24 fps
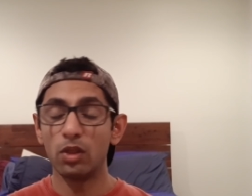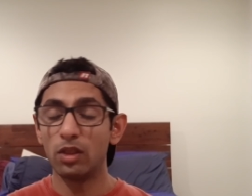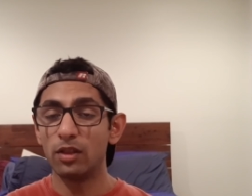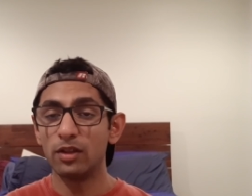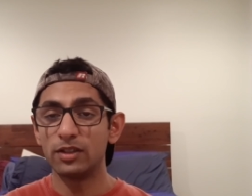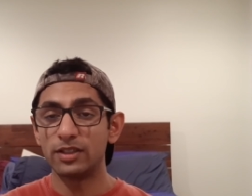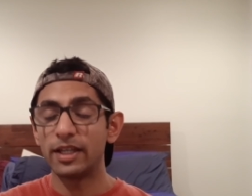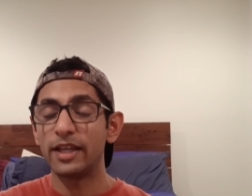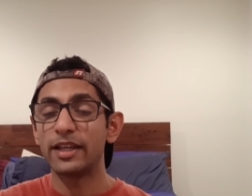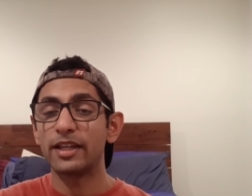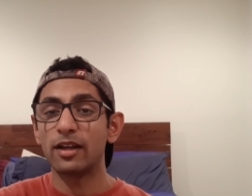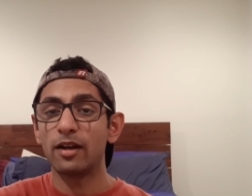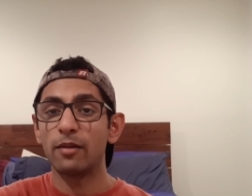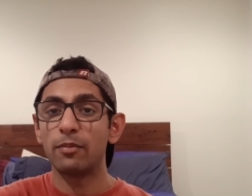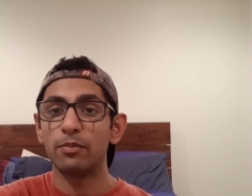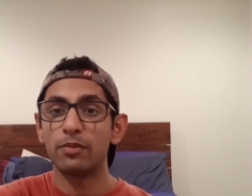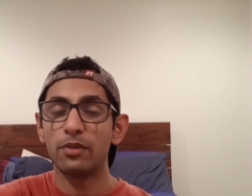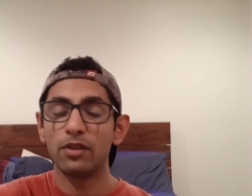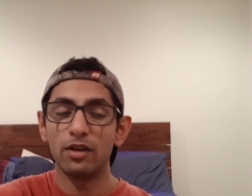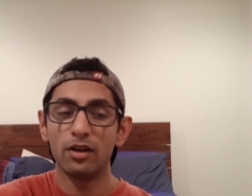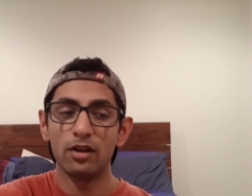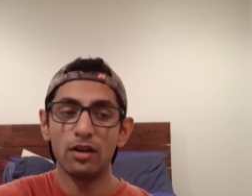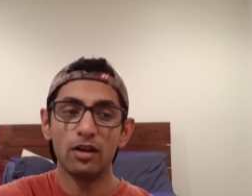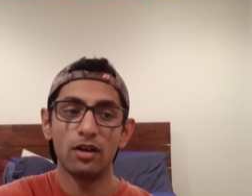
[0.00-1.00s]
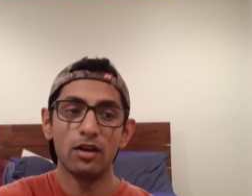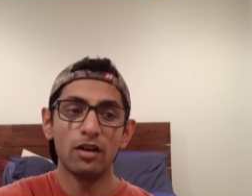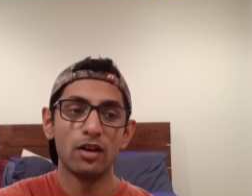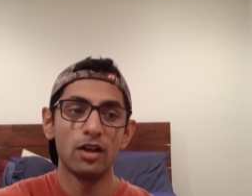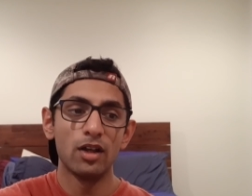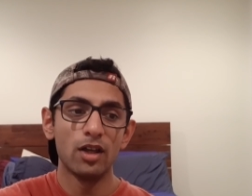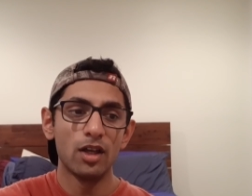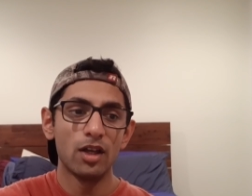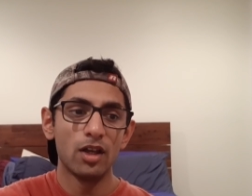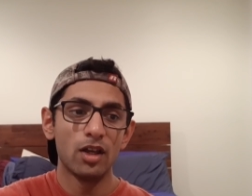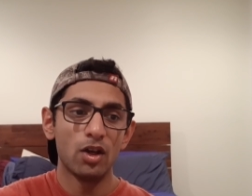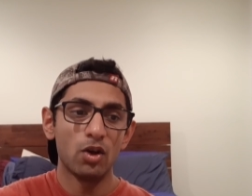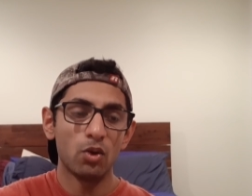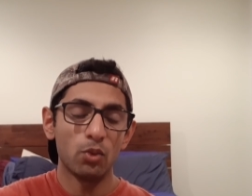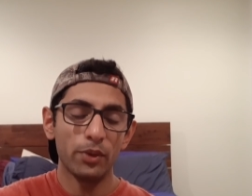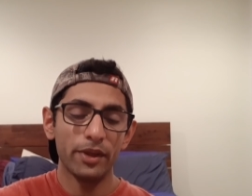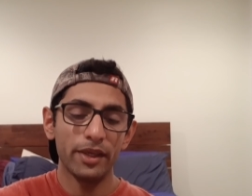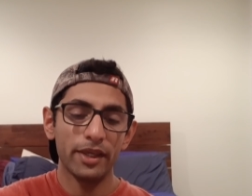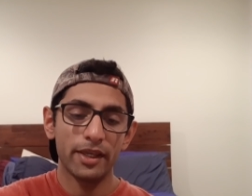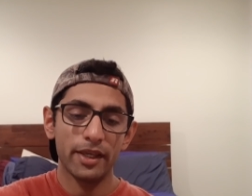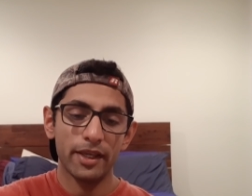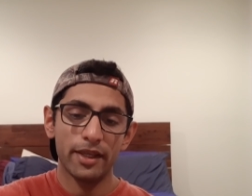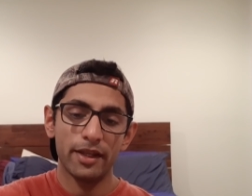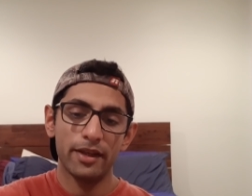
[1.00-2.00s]
take up the
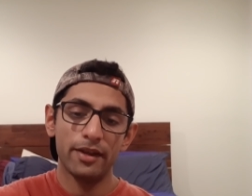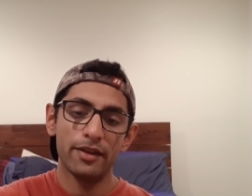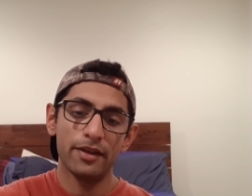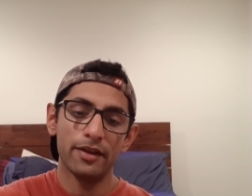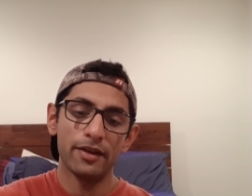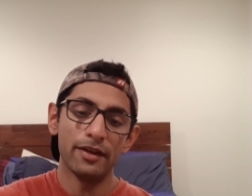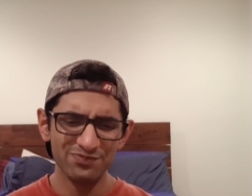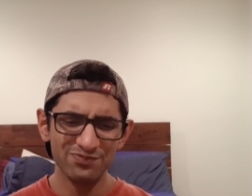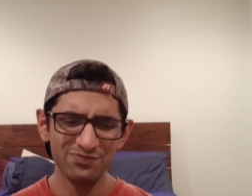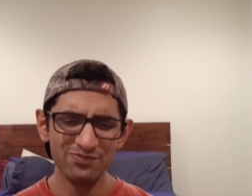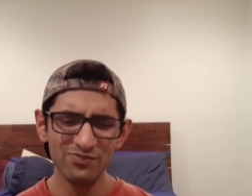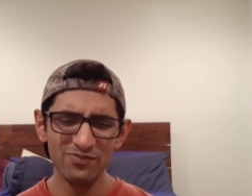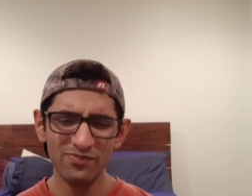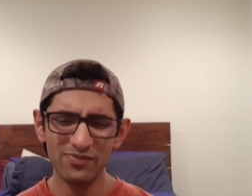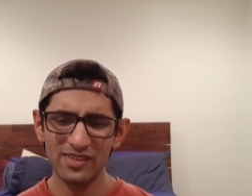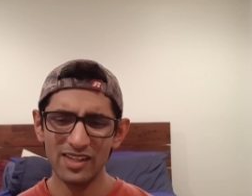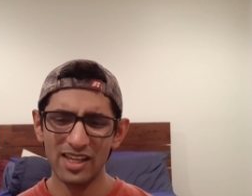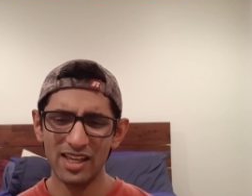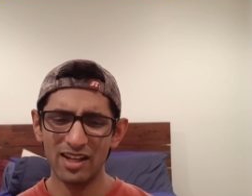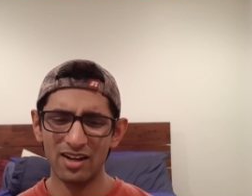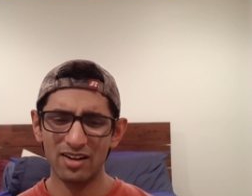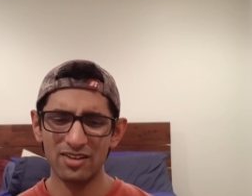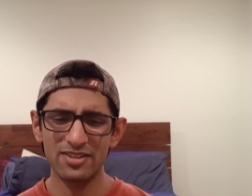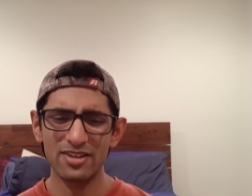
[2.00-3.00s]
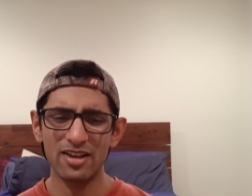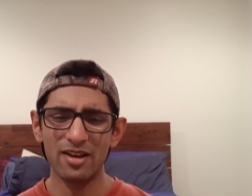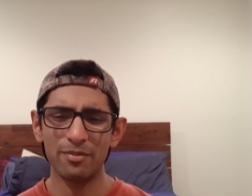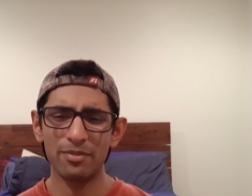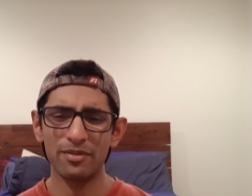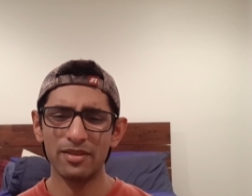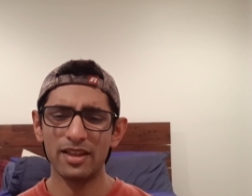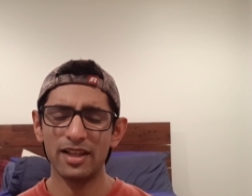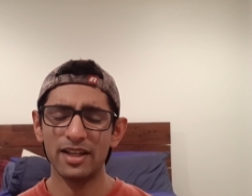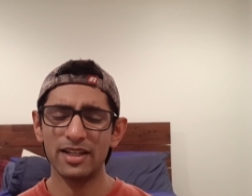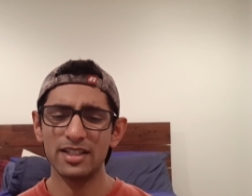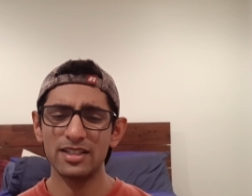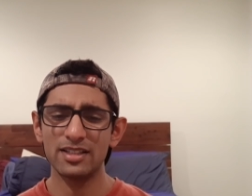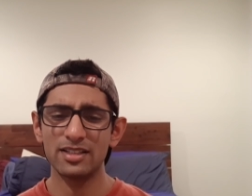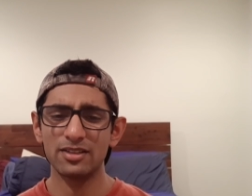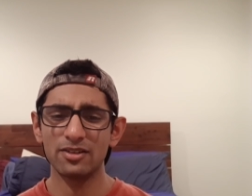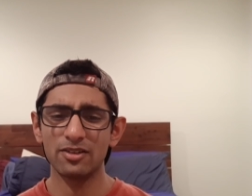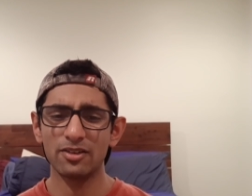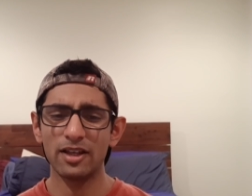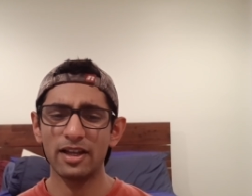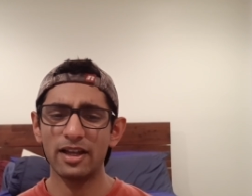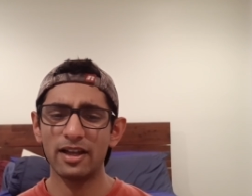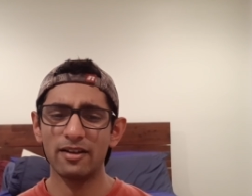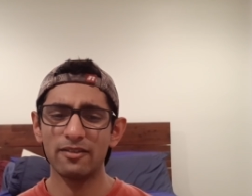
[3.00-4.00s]
weekend. And on top of that, you
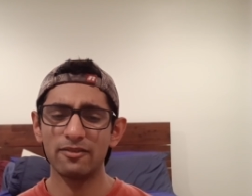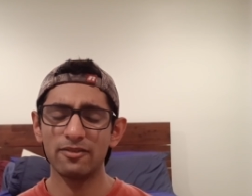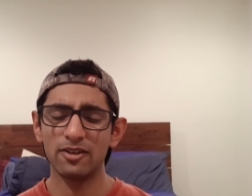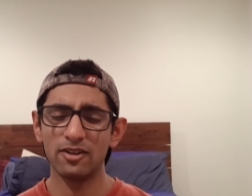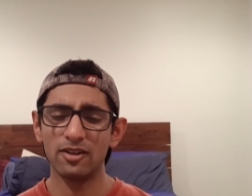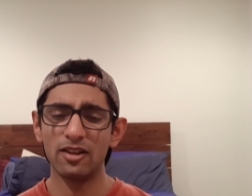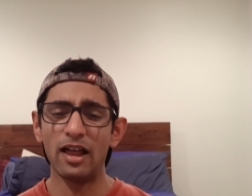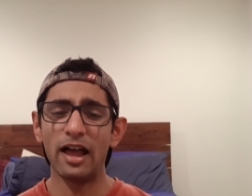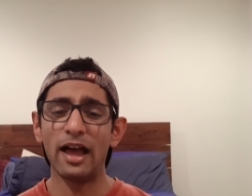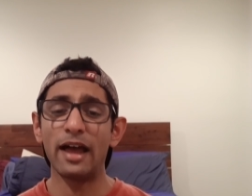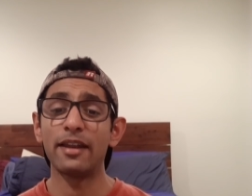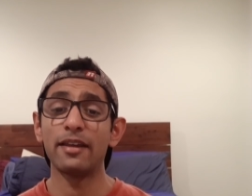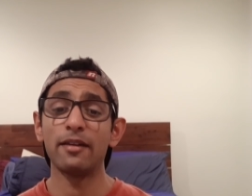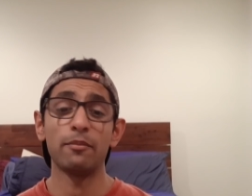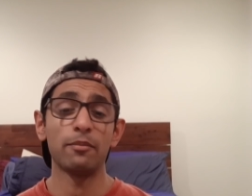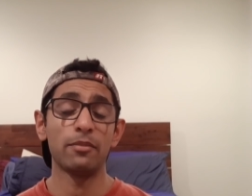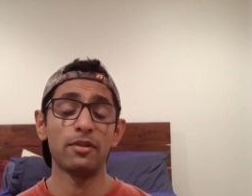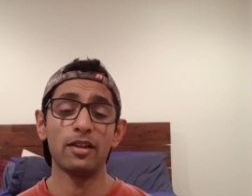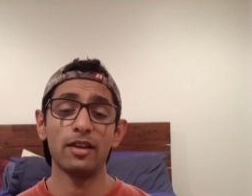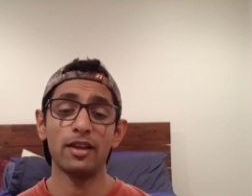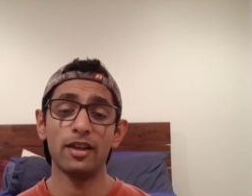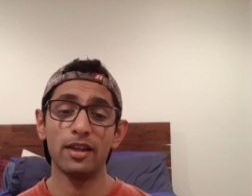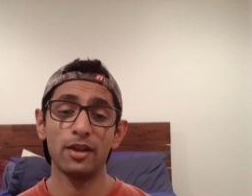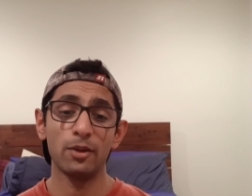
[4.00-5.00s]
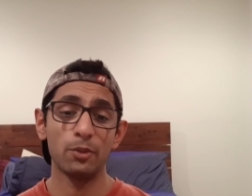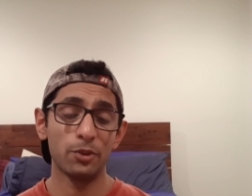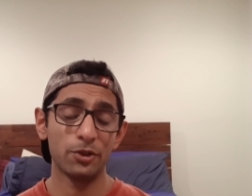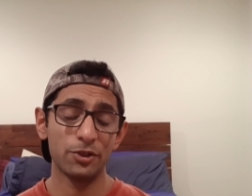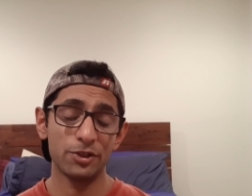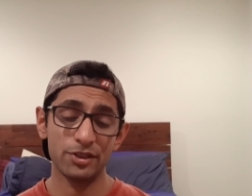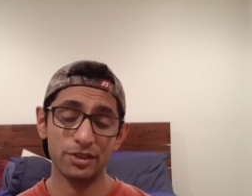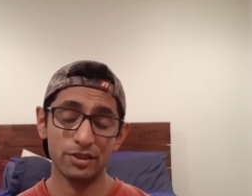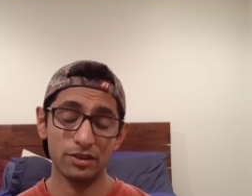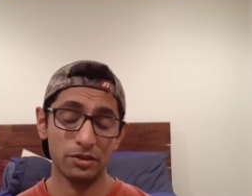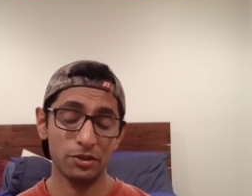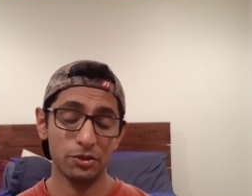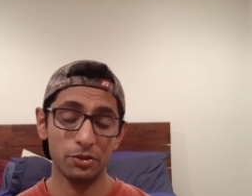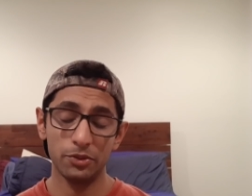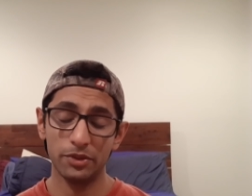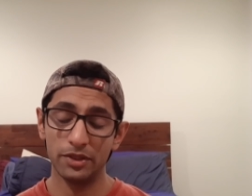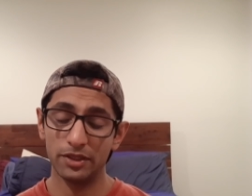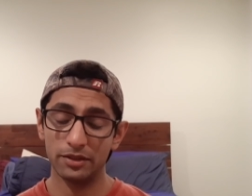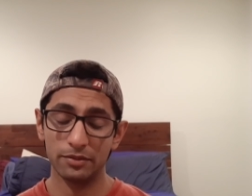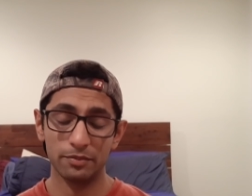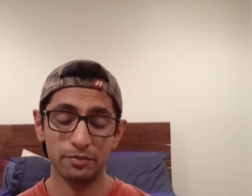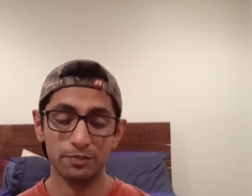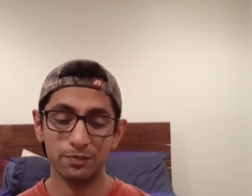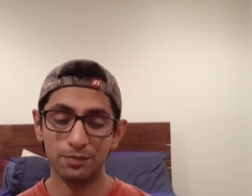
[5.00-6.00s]
still have Aladdin playing, which is
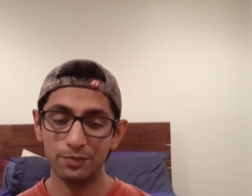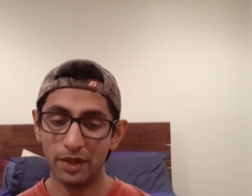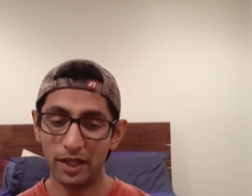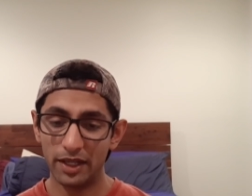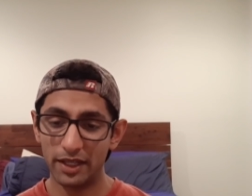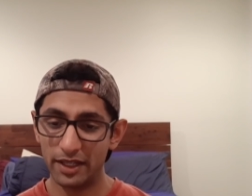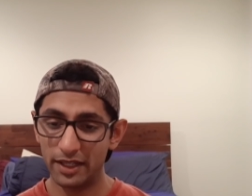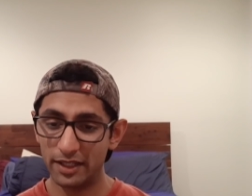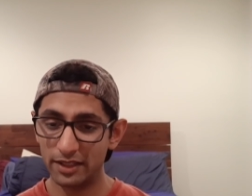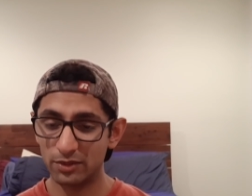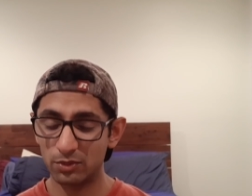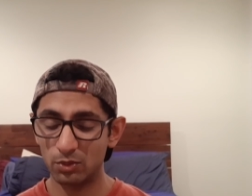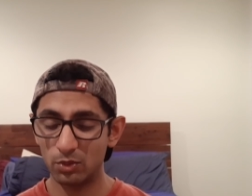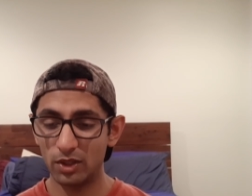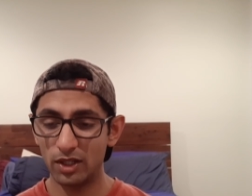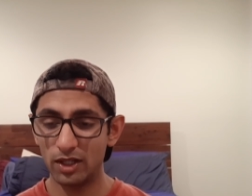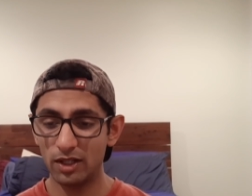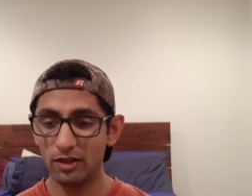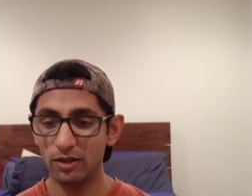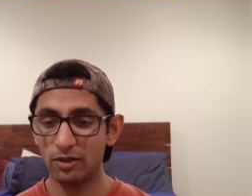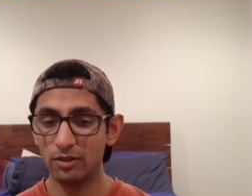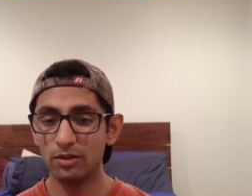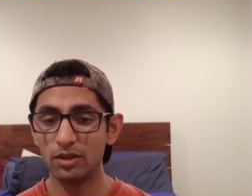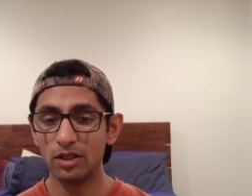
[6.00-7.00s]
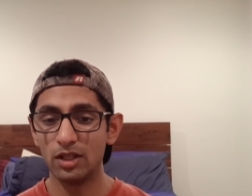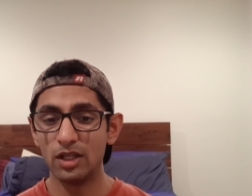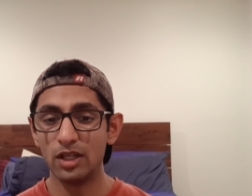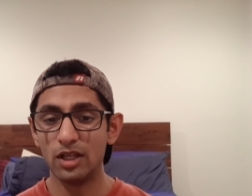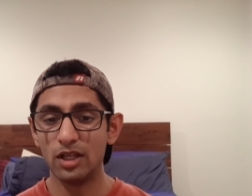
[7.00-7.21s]
doing, I guess, well.